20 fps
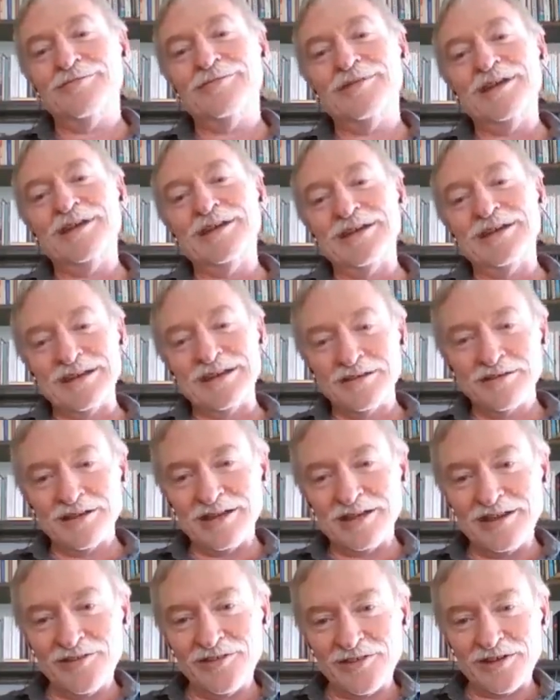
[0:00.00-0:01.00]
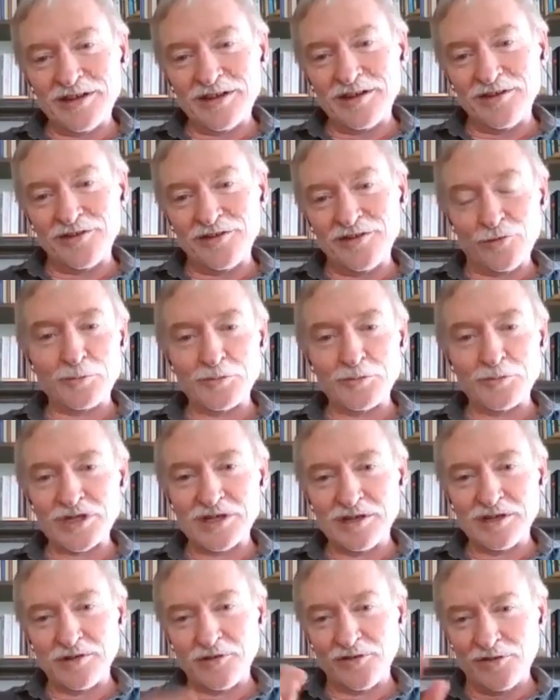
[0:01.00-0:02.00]
In Italy, he studies
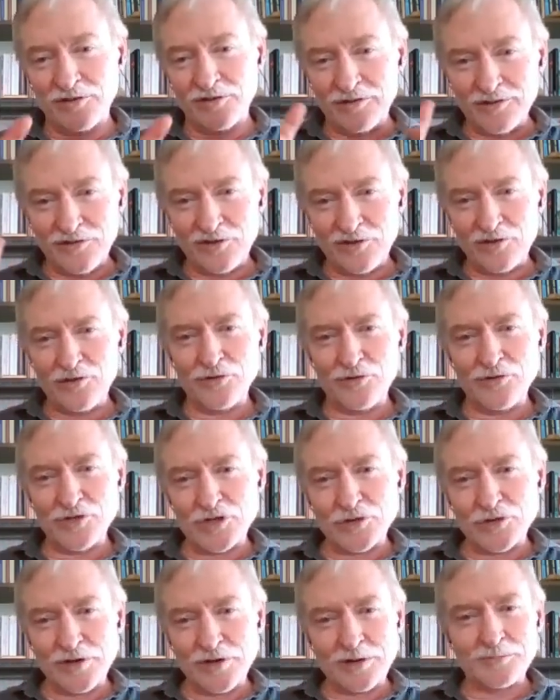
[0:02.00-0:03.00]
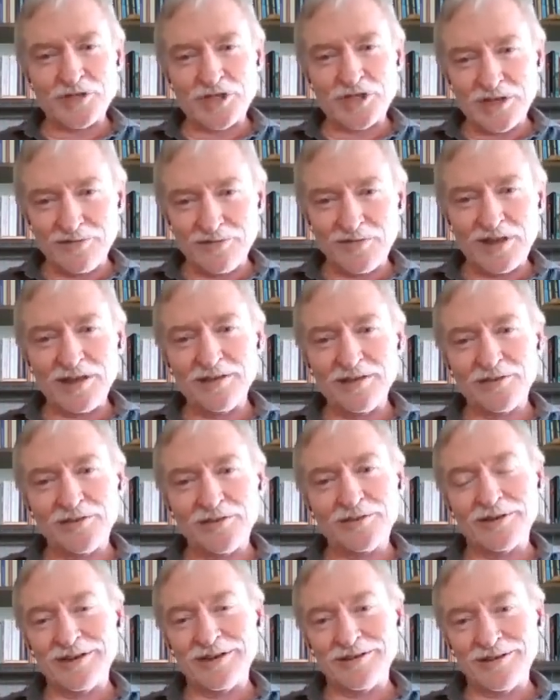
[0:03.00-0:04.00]
Gramsci, goes into this huge Gramsci phase.
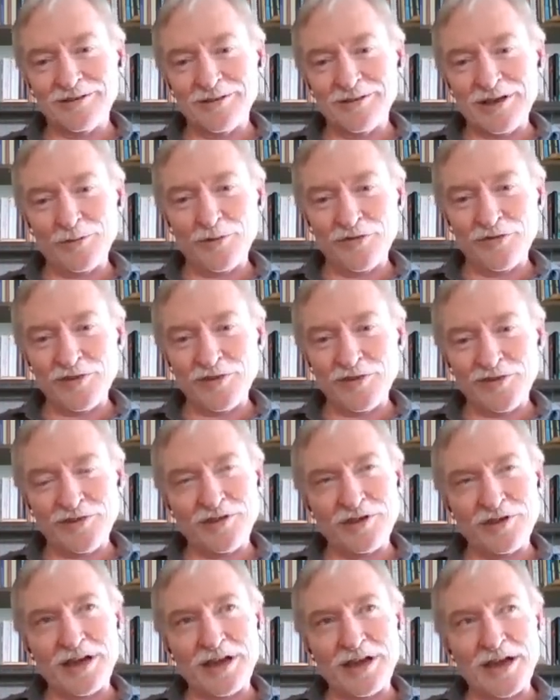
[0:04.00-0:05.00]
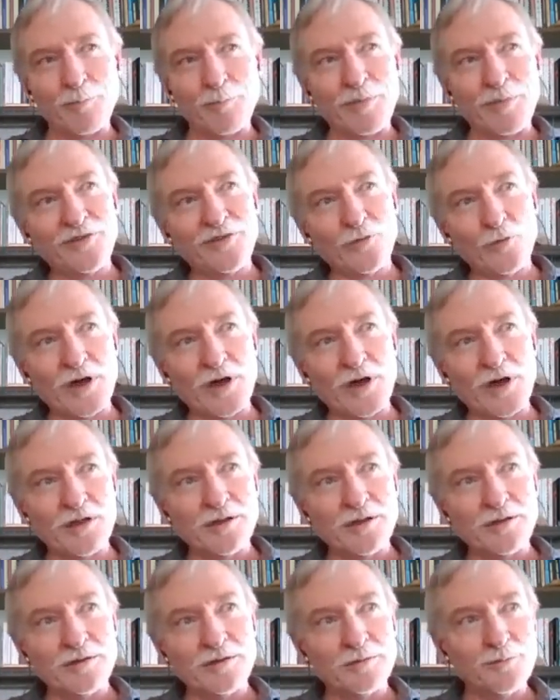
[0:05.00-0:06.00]
And, and with this other guy,
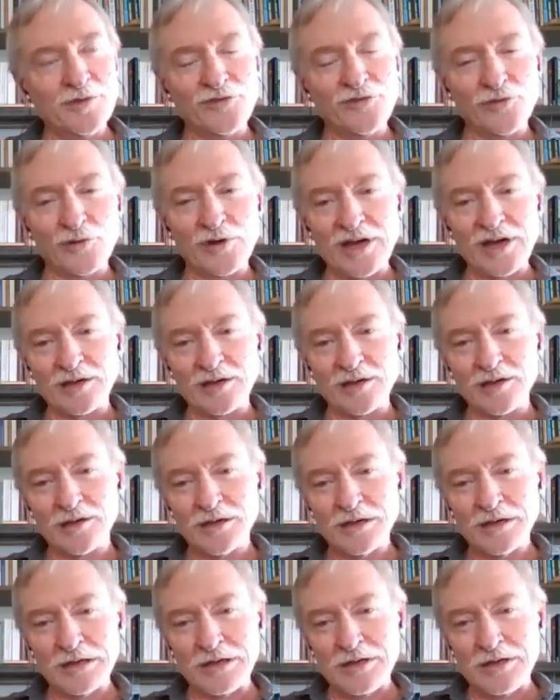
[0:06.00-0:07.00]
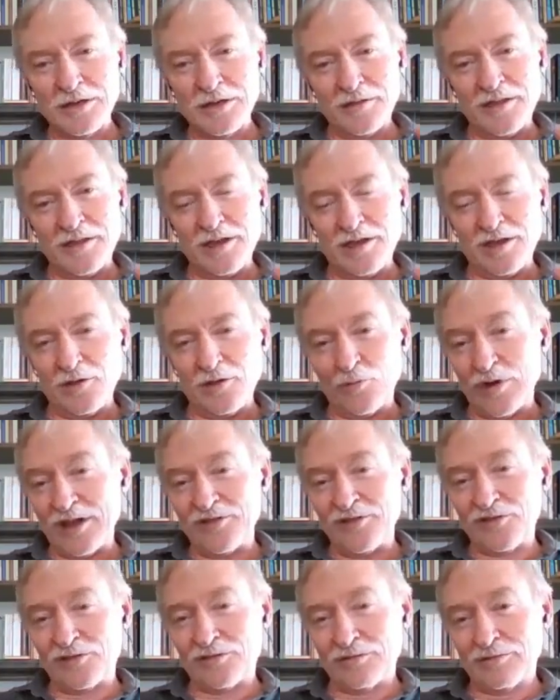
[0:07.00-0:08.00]
Pasquale Misuraca, they, he
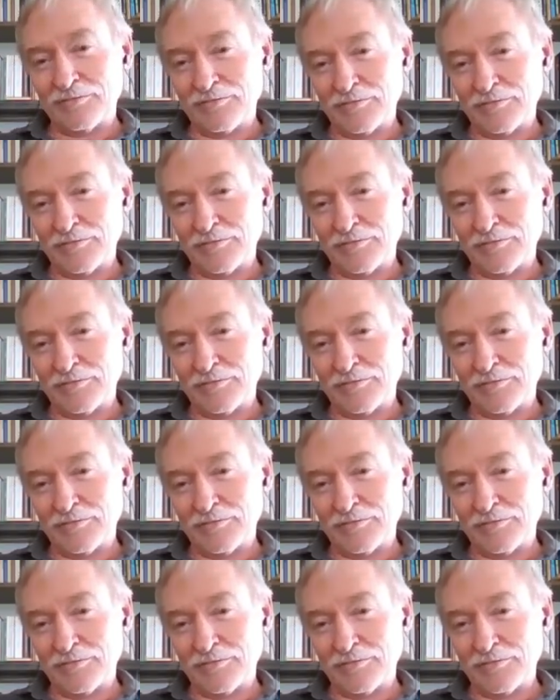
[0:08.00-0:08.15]
writes